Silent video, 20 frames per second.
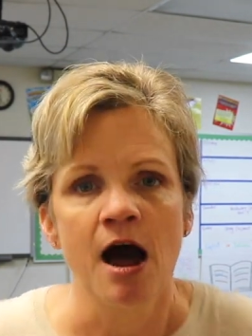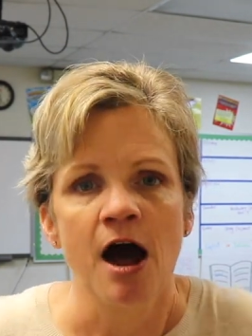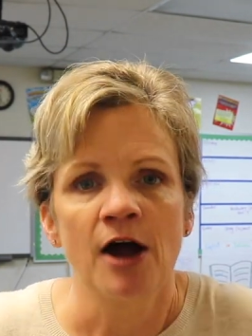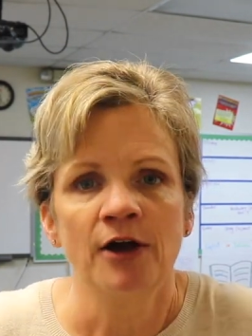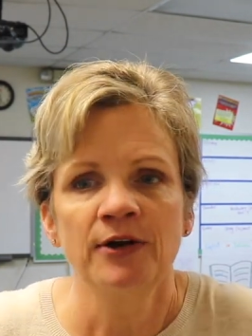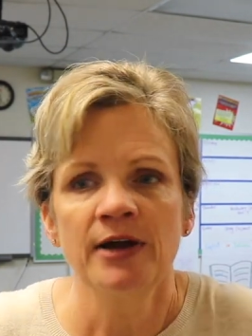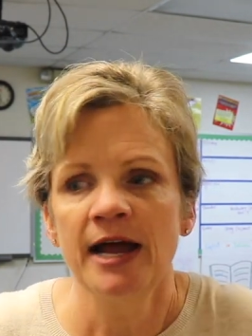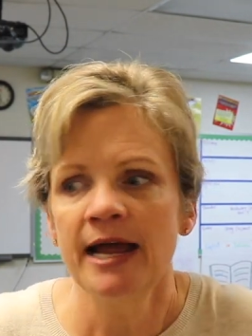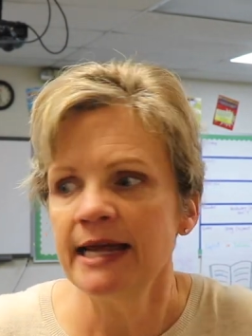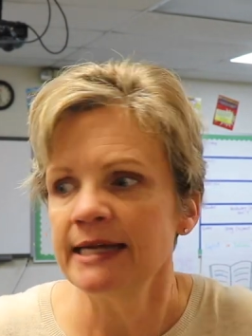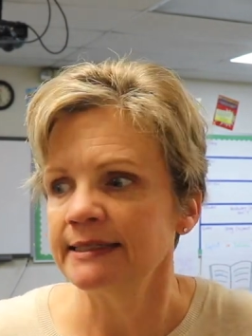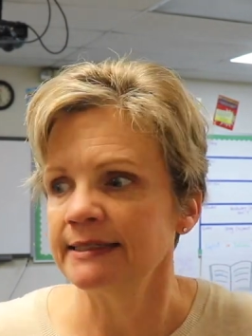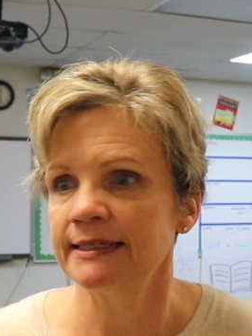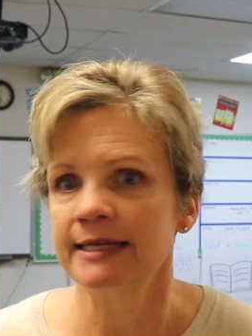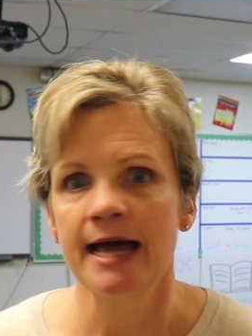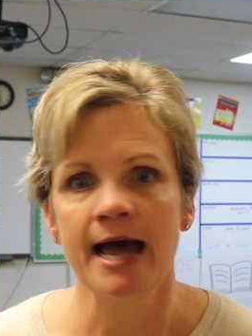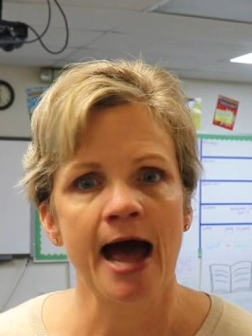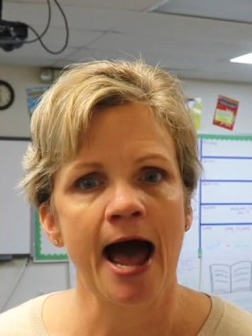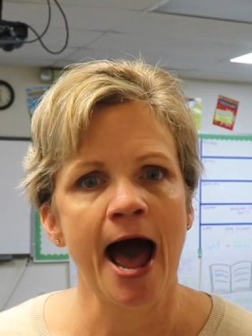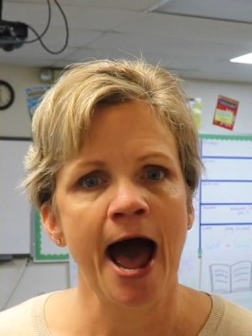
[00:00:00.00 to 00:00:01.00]
All right,
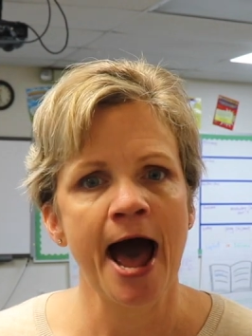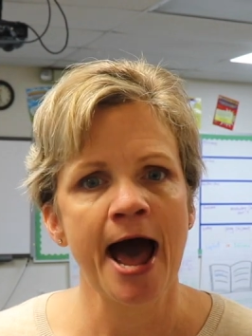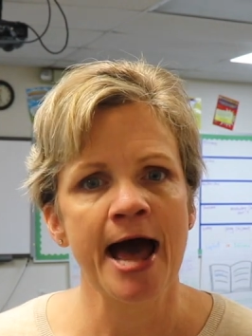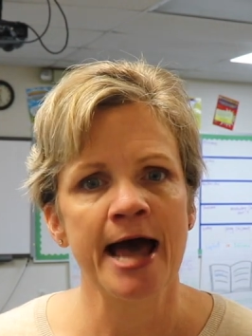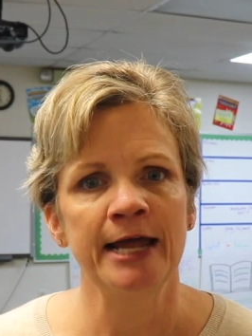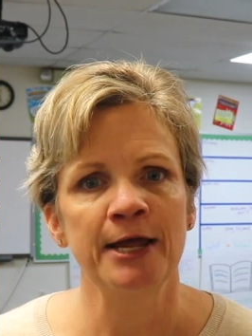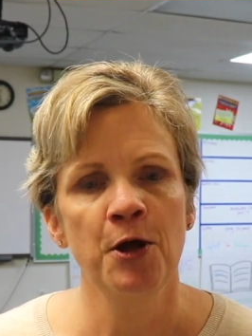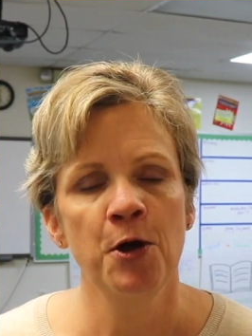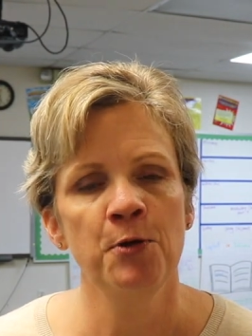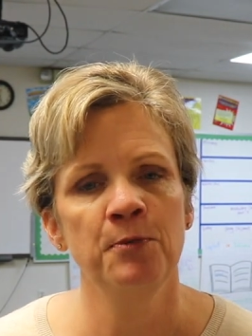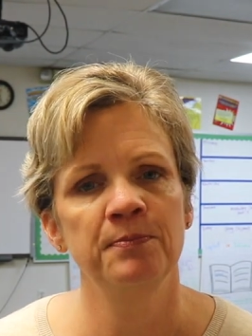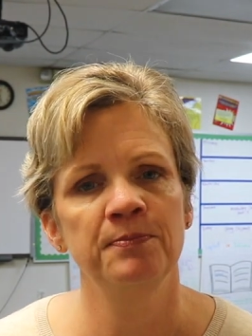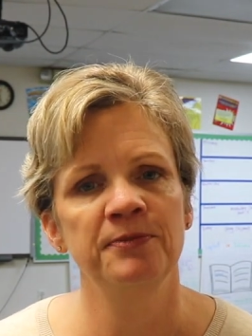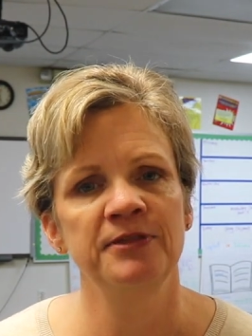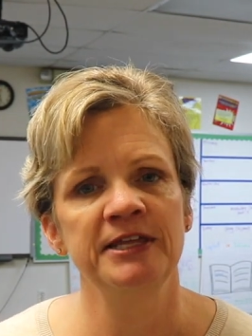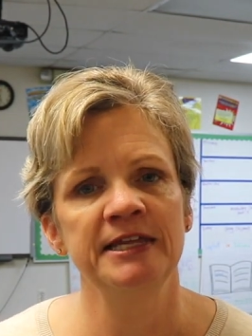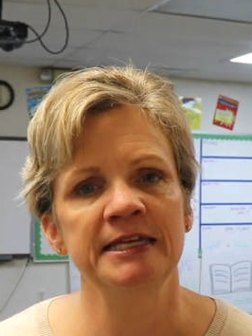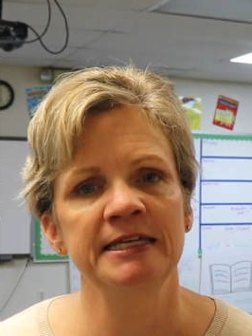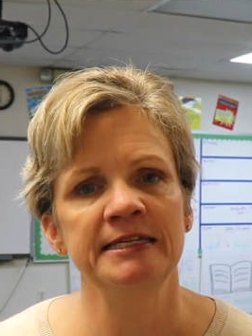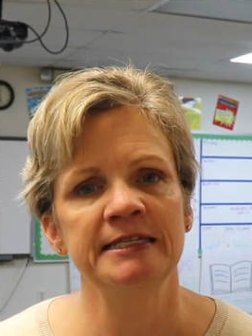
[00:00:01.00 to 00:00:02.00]
I hope
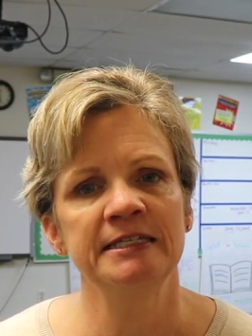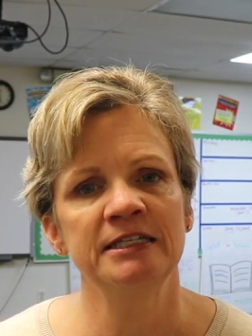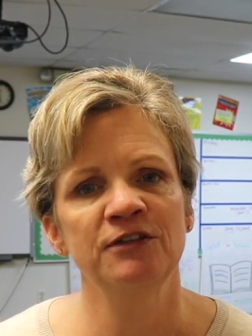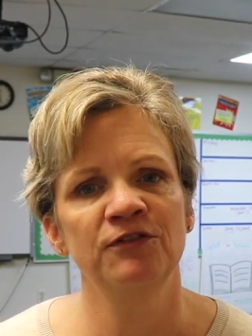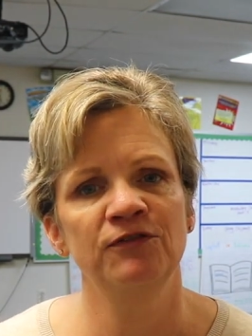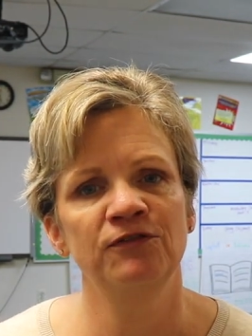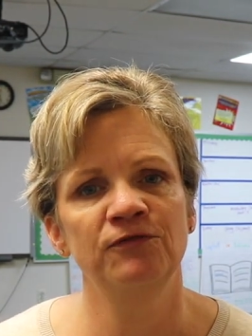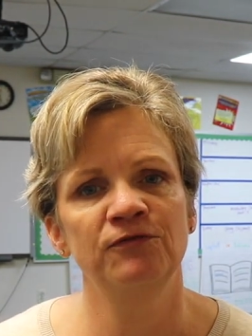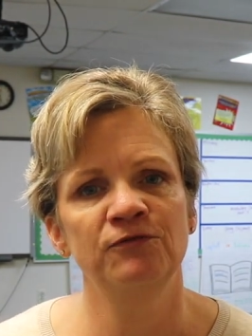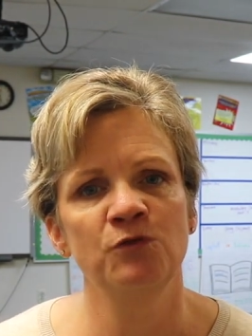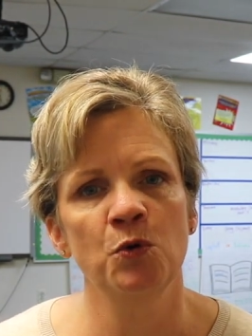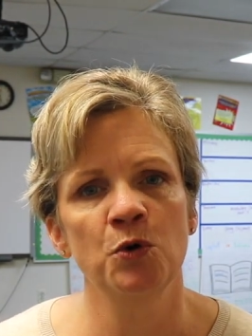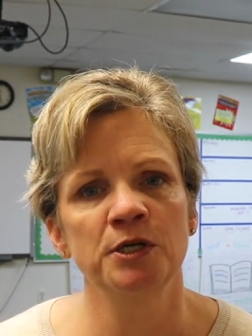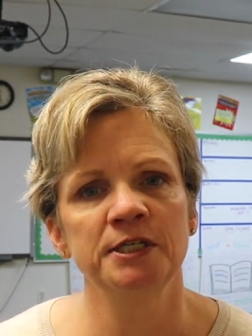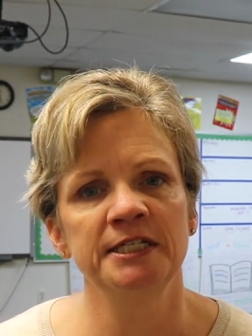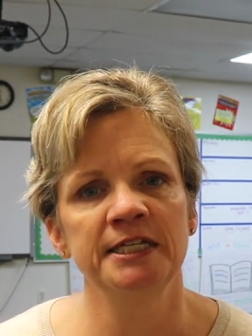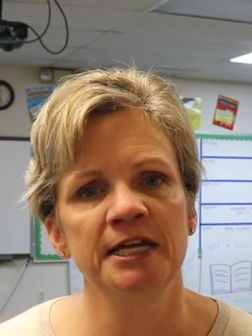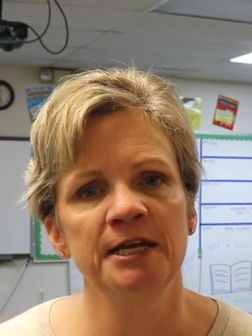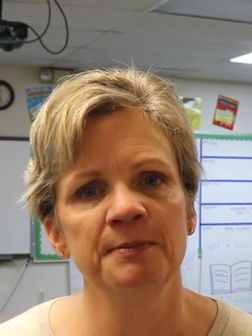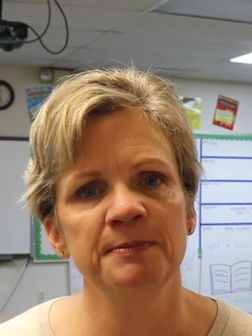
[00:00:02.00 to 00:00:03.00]
these four
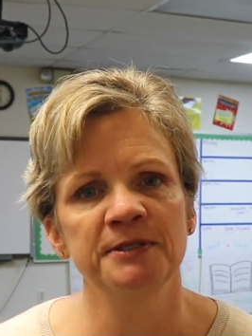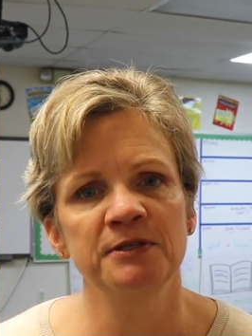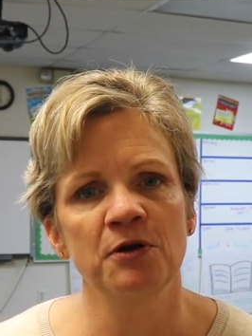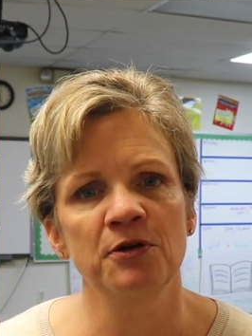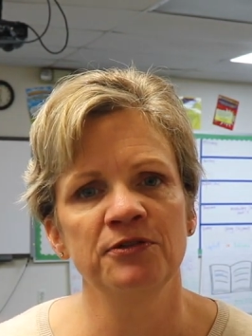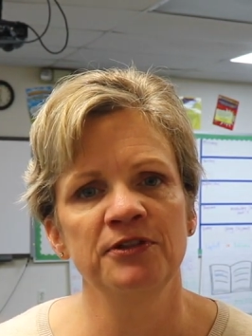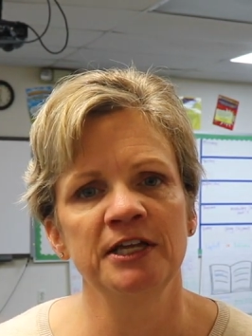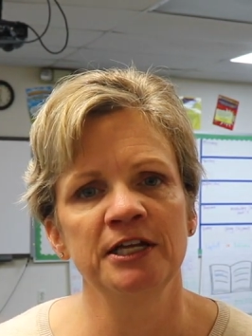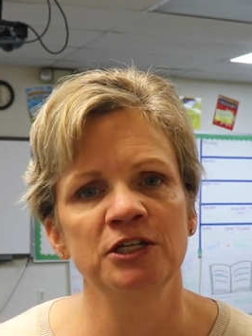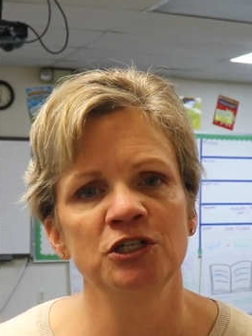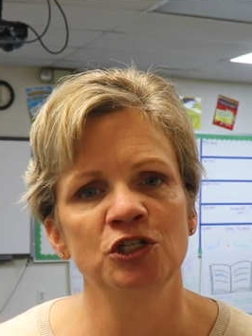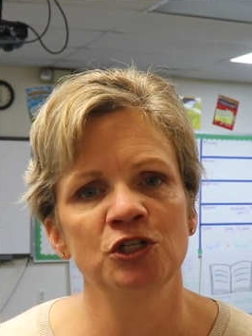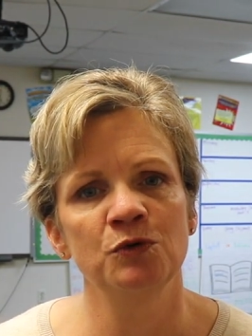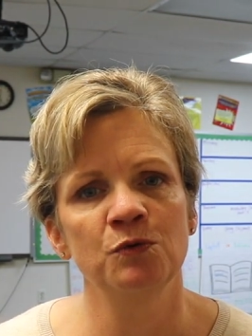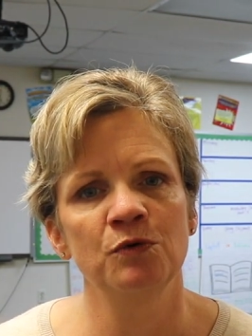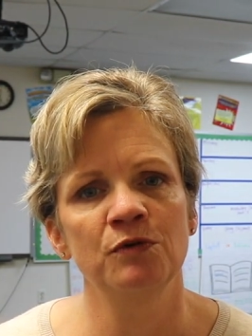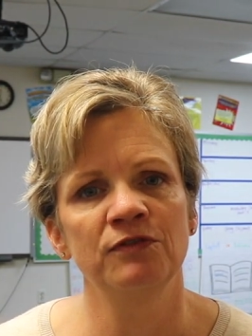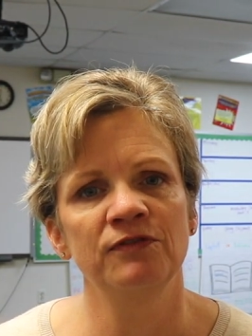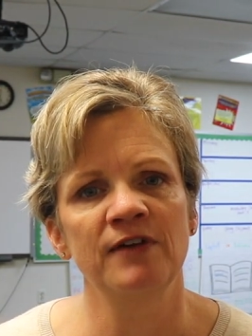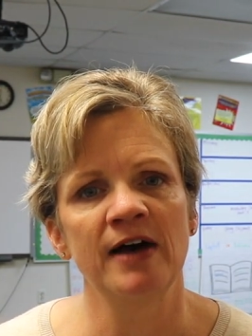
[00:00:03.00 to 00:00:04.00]
tips are things
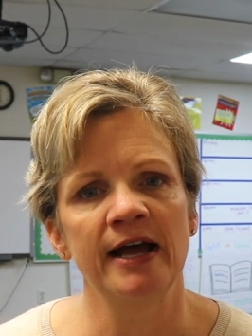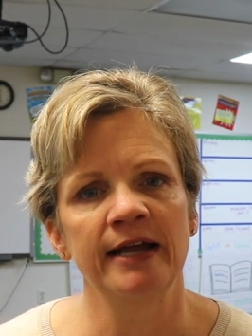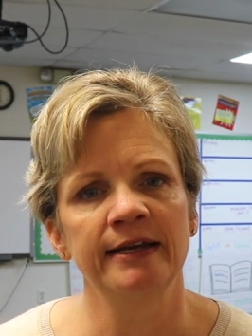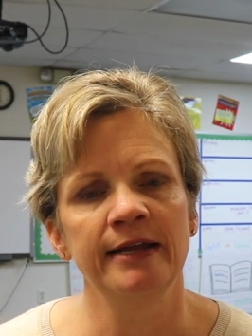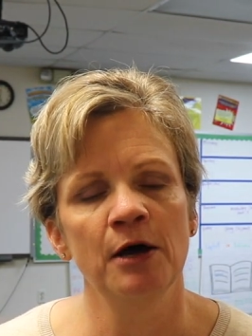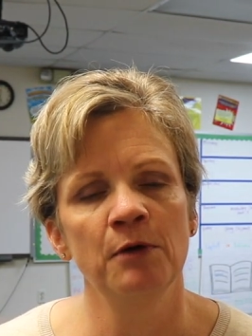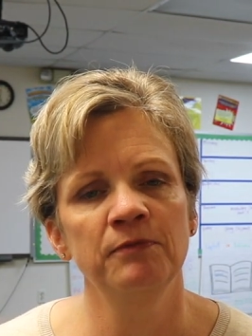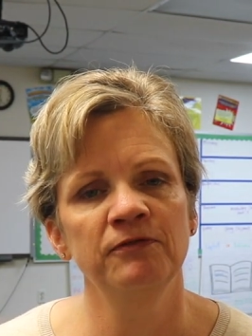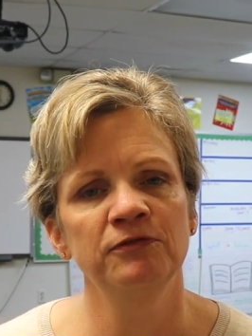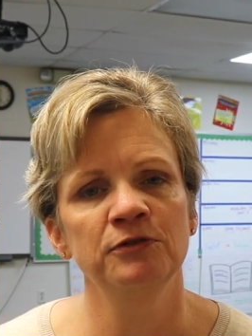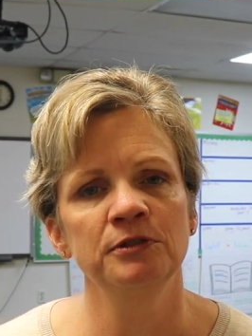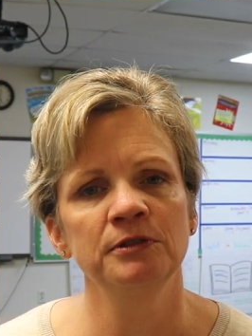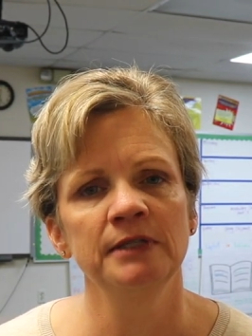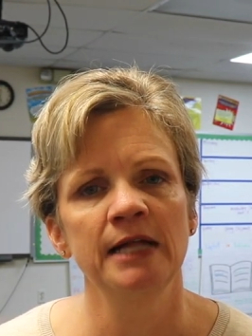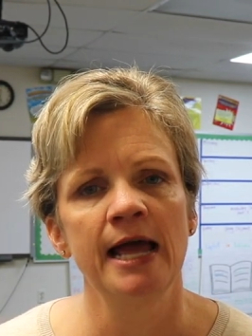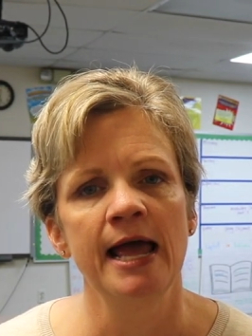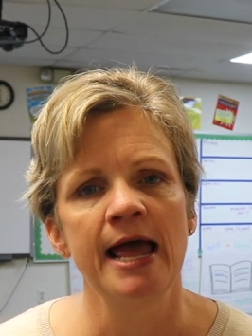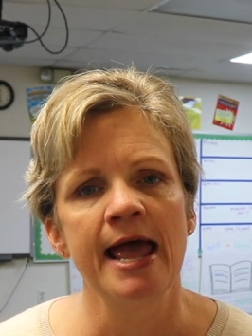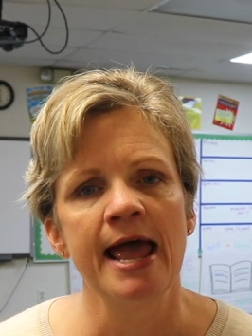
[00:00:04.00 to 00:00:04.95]
you will find helpful.